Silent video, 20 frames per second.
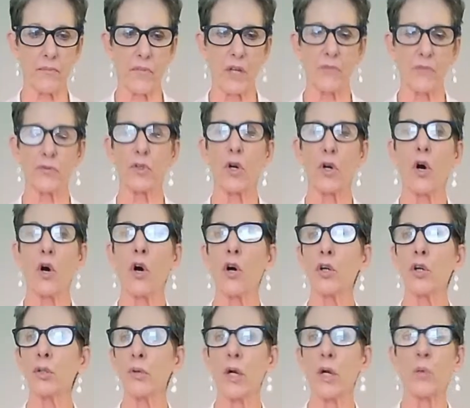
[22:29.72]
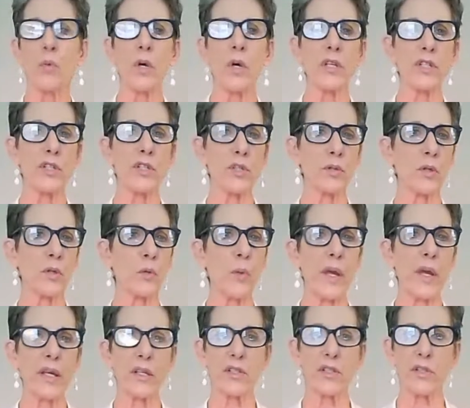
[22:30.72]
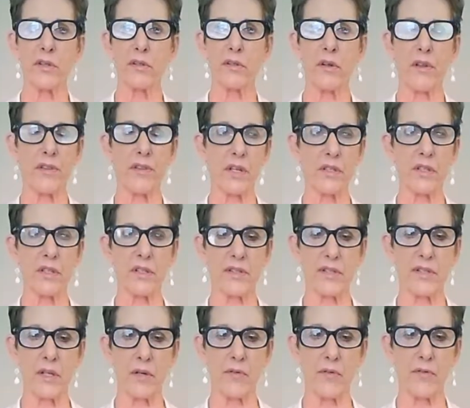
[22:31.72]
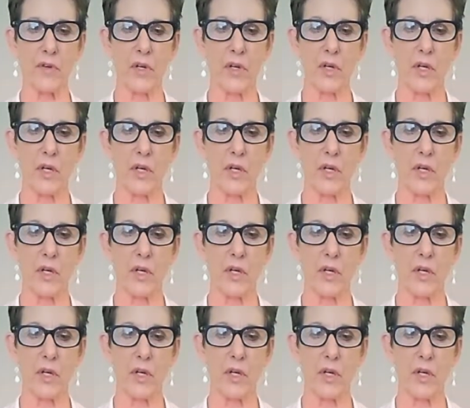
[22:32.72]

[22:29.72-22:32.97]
for all who are wanting to awaken to their authentic self,